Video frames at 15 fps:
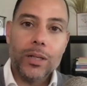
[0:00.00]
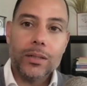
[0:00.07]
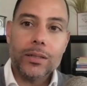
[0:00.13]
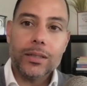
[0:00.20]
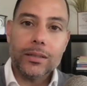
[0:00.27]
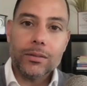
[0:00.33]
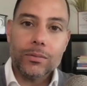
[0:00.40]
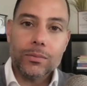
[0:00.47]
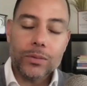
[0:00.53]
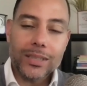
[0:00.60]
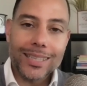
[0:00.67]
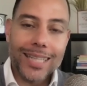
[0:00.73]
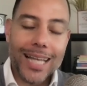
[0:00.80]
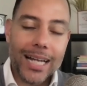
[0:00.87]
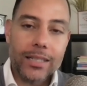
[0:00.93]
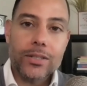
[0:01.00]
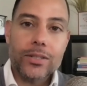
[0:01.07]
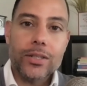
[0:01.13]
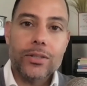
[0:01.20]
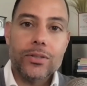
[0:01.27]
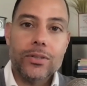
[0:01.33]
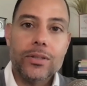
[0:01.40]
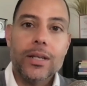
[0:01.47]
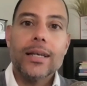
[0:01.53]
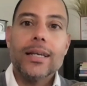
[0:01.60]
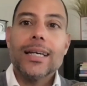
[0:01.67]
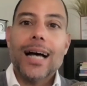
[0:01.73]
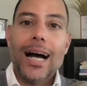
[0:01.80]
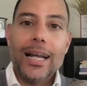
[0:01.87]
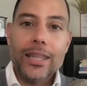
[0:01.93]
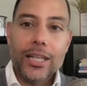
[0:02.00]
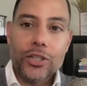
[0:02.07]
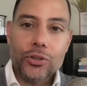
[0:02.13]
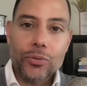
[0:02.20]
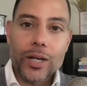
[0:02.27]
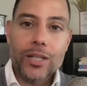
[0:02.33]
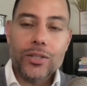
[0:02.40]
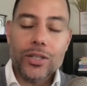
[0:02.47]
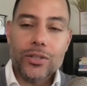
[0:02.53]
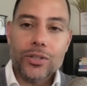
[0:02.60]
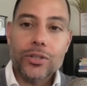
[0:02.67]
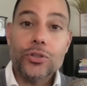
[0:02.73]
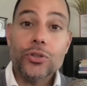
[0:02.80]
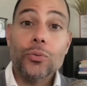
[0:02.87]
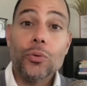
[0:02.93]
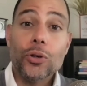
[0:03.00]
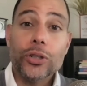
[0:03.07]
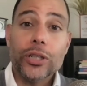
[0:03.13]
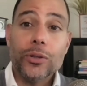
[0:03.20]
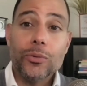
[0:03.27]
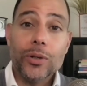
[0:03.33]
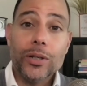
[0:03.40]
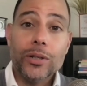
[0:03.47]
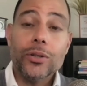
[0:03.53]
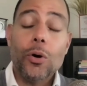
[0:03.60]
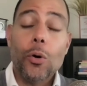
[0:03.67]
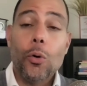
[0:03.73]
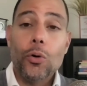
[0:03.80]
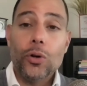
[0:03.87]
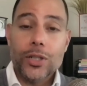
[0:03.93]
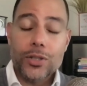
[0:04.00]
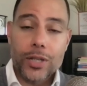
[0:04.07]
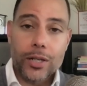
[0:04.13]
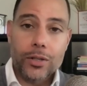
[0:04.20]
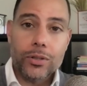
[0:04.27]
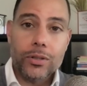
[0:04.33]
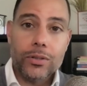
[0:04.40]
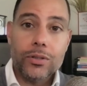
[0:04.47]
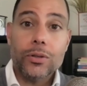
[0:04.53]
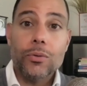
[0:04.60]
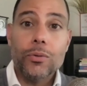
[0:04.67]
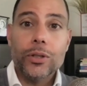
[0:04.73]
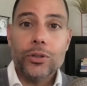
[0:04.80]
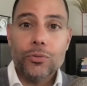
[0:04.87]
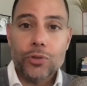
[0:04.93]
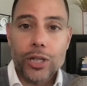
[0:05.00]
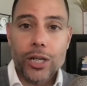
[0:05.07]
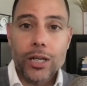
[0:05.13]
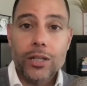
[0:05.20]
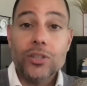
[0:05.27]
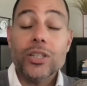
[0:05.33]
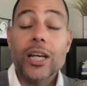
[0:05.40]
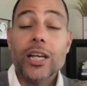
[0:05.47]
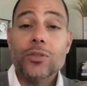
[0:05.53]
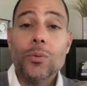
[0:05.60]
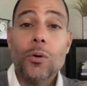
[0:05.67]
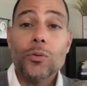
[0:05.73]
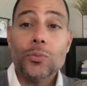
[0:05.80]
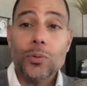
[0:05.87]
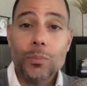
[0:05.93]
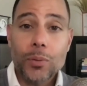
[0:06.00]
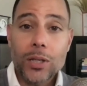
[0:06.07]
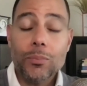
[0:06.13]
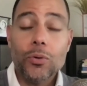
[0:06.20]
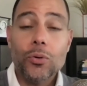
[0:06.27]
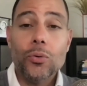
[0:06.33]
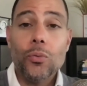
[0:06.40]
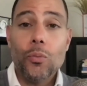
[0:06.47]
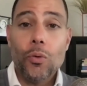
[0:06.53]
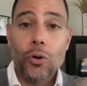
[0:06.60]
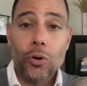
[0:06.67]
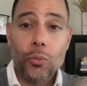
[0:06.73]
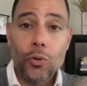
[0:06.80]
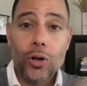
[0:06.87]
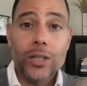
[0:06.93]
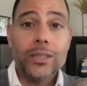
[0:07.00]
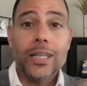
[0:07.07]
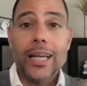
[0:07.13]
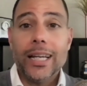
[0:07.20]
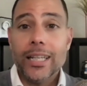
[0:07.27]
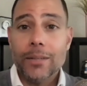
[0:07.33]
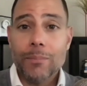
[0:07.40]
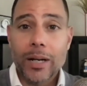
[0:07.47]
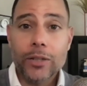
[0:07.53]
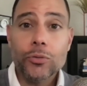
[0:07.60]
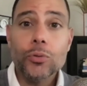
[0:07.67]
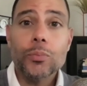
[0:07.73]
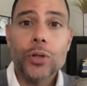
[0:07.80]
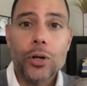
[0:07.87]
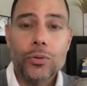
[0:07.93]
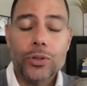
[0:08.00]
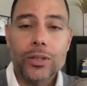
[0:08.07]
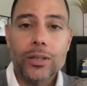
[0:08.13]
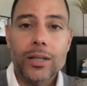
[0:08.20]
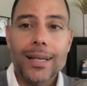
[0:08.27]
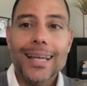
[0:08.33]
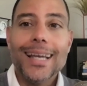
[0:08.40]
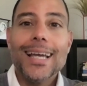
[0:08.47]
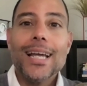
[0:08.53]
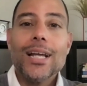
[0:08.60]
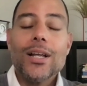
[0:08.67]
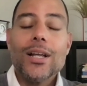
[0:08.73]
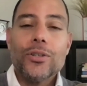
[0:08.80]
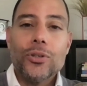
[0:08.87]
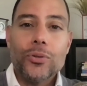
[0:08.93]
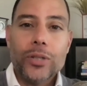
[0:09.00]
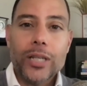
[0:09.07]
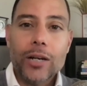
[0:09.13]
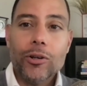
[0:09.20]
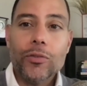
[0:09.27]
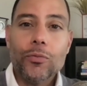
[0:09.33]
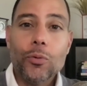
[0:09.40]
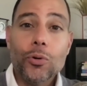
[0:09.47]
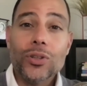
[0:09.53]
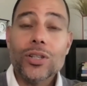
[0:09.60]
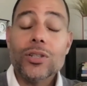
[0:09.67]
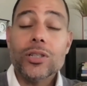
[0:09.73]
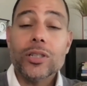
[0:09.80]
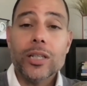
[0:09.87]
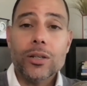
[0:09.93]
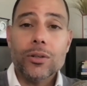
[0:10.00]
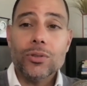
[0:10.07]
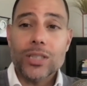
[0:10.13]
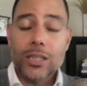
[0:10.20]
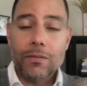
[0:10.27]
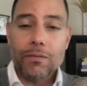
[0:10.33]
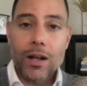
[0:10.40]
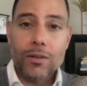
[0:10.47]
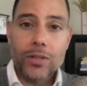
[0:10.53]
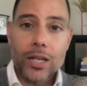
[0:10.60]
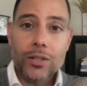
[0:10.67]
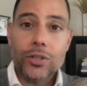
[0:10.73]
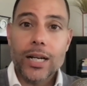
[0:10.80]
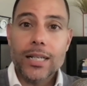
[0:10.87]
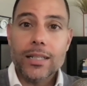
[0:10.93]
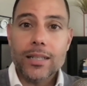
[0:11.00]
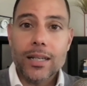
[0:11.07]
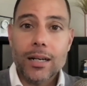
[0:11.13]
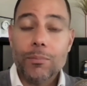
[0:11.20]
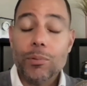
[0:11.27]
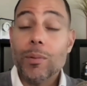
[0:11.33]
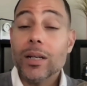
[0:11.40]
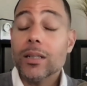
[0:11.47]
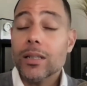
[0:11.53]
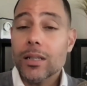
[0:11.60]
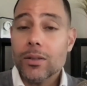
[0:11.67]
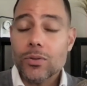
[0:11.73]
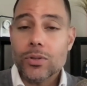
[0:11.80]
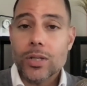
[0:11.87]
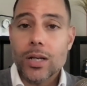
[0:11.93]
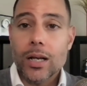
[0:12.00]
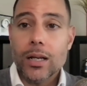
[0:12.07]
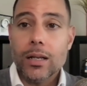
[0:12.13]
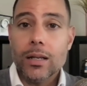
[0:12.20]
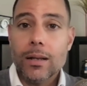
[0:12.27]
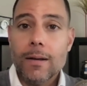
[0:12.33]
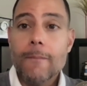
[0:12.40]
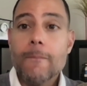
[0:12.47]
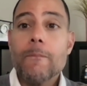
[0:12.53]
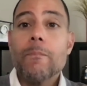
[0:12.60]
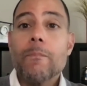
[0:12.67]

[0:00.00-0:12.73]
moment, in that decision, I then transitioned to working with organizations going through change, as well as with people one-on-one and in my group coaching, to carry forward the skills and the foundation I had set up in my clinical side